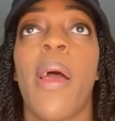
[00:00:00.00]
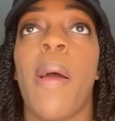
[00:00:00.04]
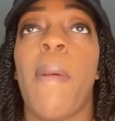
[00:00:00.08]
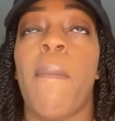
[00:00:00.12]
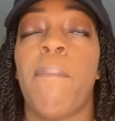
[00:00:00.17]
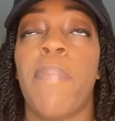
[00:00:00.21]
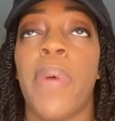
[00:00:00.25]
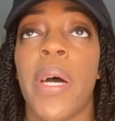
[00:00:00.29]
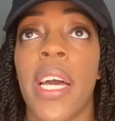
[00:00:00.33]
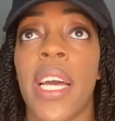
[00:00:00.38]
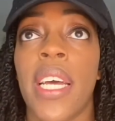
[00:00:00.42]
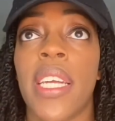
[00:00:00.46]

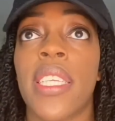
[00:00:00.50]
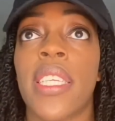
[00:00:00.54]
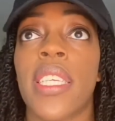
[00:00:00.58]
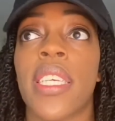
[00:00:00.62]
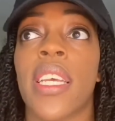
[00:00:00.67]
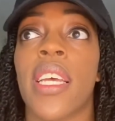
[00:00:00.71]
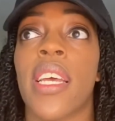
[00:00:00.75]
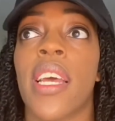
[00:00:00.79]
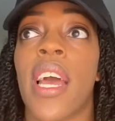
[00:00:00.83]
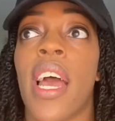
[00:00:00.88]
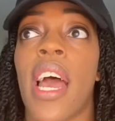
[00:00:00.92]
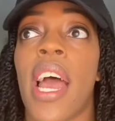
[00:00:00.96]
But
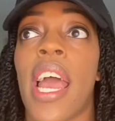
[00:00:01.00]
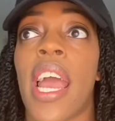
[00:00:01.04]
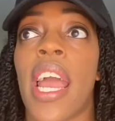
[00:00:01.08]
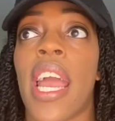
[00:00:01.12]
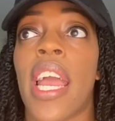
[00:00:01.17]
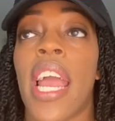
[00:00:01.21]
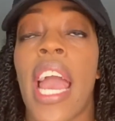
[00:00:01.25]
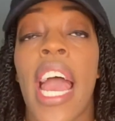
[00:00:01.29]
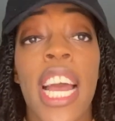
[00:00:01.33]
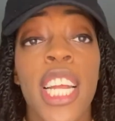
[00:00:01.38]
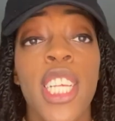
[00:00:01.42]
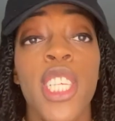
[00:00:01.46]
I
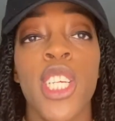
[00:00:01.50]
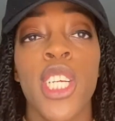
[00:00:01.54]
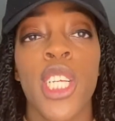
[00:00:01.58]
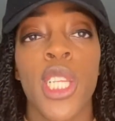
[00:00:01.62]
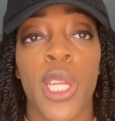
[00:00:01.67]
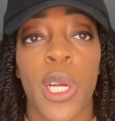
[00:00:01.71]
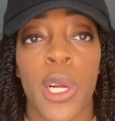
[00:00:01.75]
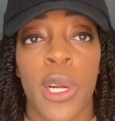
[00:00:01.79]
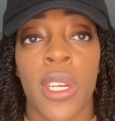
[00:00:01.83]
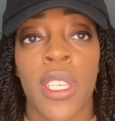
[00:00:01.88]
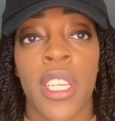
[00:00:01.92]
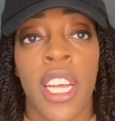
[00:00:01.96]
had to
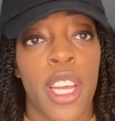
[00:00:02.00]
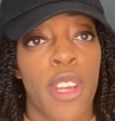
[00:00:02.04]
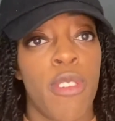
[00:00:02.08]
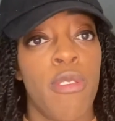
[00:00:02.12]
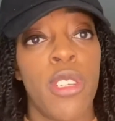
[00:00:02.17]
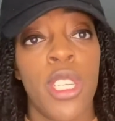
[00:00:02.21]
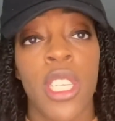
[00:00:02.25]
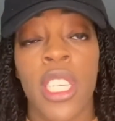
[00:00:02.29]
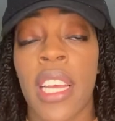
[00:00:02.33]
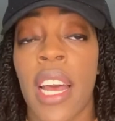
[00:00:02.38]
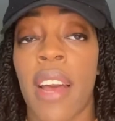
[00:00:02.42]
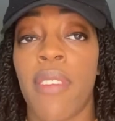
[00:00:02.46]
learn that you
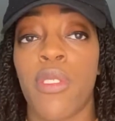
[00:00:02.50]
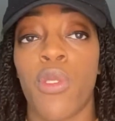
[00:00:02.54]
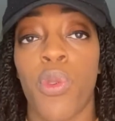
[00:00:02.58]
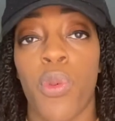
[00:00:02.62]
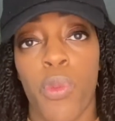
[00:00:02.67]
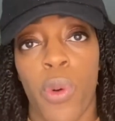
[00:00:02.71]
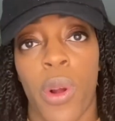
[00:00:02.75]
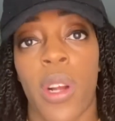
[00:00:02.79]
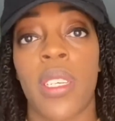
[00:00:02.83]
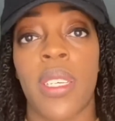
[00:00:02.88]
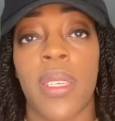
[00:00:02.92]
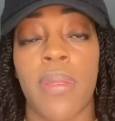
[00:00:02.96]
just have to
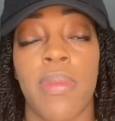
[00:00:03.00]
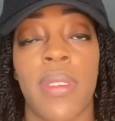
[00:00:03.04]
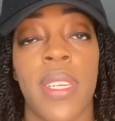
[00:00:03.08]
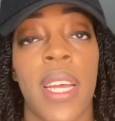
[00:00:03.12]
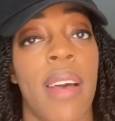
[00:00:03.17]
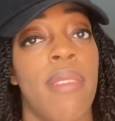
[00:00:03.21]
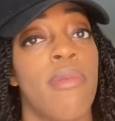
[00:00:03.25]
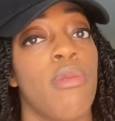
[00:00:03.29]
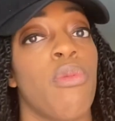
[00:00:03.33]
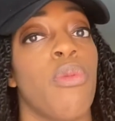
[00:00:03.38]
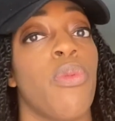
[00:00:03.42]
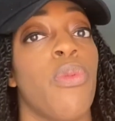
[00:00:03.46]
work
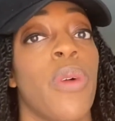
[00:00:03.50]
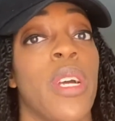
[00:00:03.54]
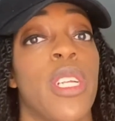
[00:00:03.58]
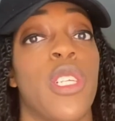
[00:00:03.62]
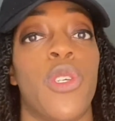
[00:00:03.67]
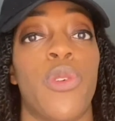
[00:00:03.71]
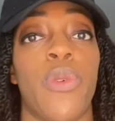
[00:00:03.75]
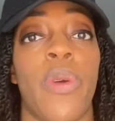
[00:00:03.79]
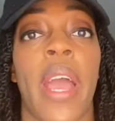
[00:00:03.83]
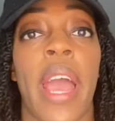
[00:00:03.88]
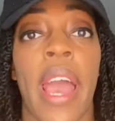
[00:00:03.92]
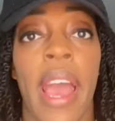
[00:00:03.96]
sometimes with what
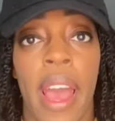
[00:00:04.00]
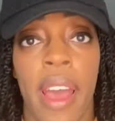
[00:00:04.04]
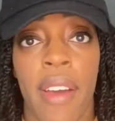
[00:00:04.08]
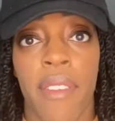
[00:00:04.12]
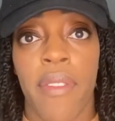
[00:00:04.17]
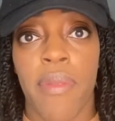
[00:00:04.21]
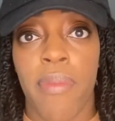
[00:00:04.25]
you have,